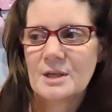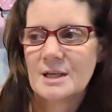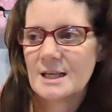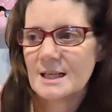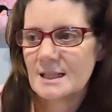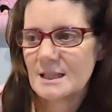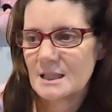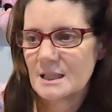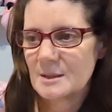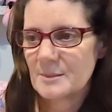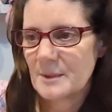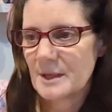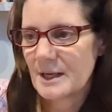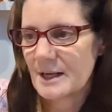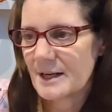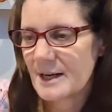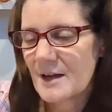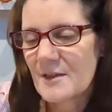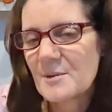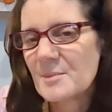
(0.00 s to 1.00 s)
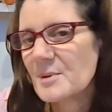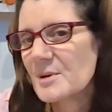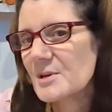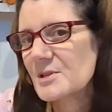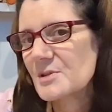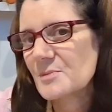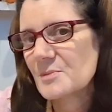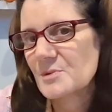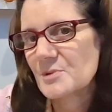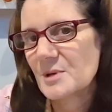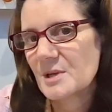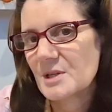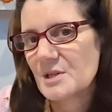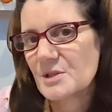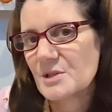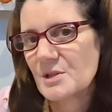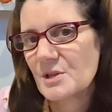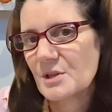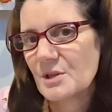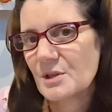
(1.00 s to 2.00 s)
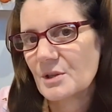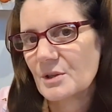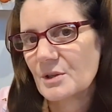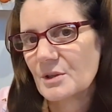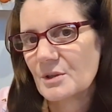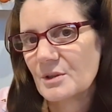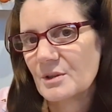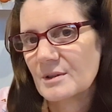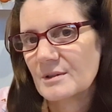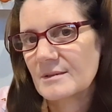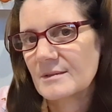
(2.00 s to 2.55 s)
and then you meet another person with 22q,